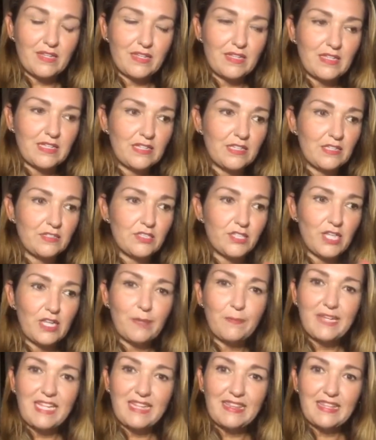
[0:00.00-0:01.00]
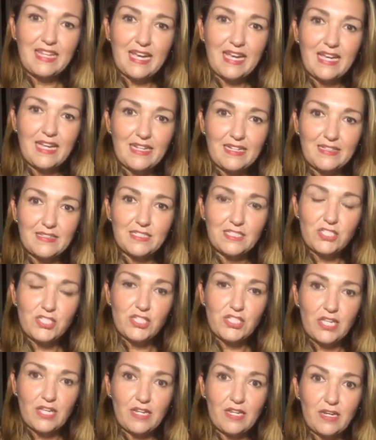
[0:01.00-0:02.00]
there's going to be light
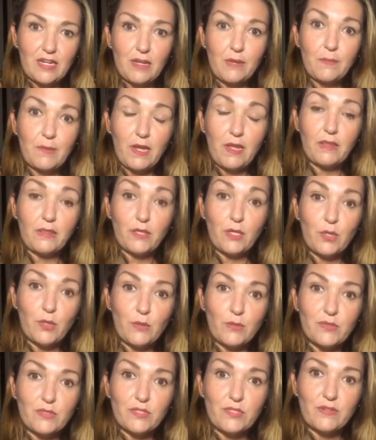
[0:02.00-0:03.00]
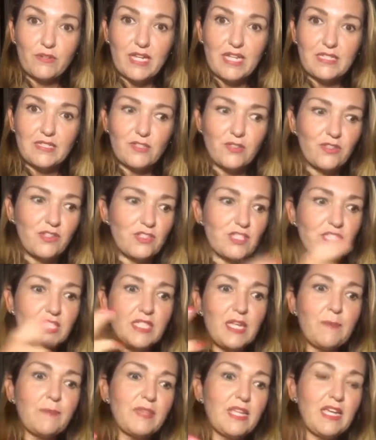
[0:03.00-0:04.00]
shedding upon those. Okay, so there's
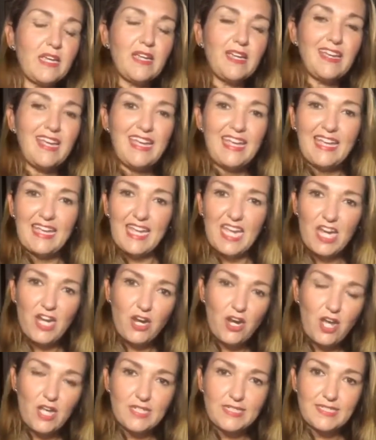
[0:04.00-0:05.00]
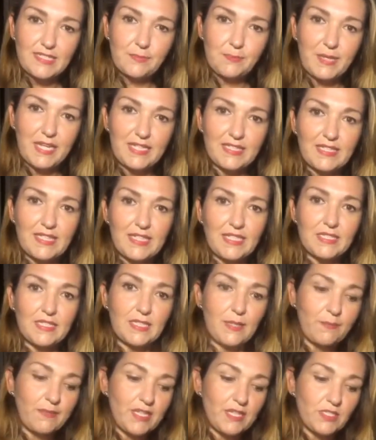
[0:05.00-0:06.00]
something here unexpected,
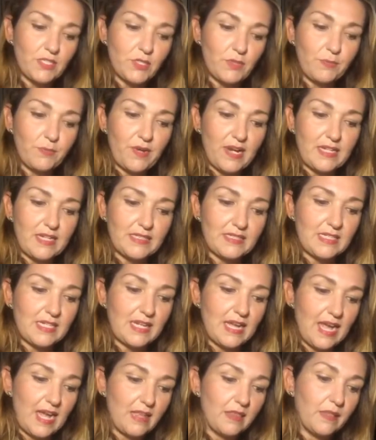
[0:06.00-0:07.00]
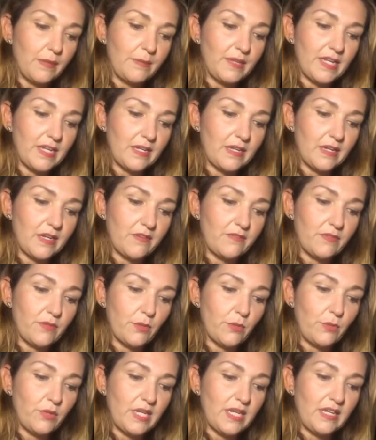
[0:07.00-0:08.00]
something surprising at the beginning of the
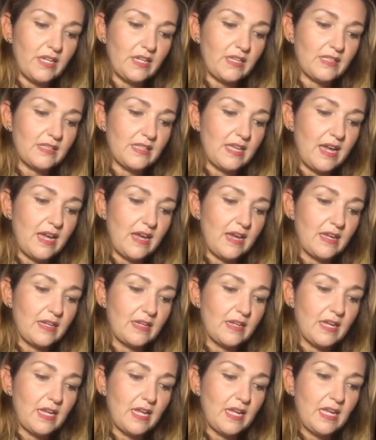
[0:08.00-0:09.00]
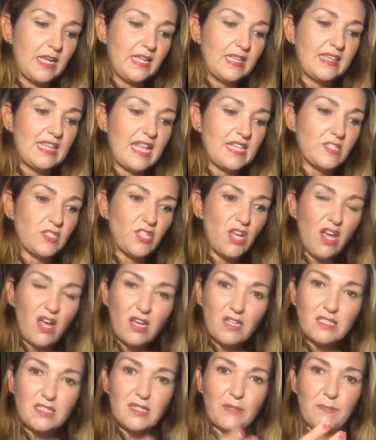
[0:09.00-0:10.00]
week that
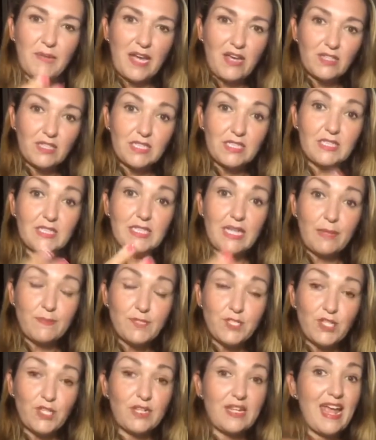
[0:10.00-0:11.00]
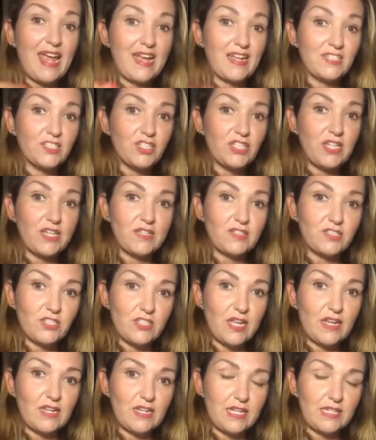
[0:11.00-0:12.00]
talks about deception and change
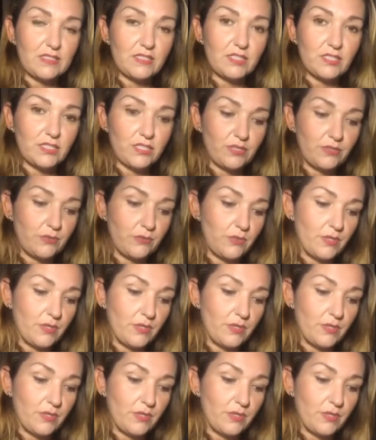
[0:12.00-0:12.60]
that needs to